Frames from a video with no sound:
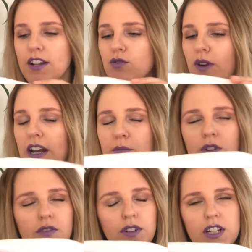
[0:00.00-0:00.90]
It's really
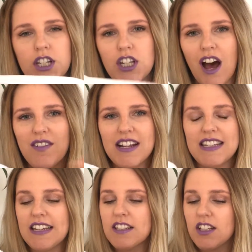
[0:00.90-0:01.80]
beautiful and soft.
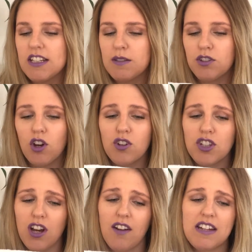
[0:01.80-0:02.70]
Its ears are so
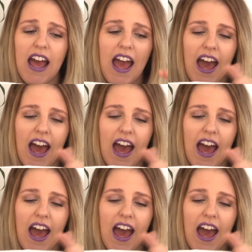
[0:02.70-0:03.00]
soft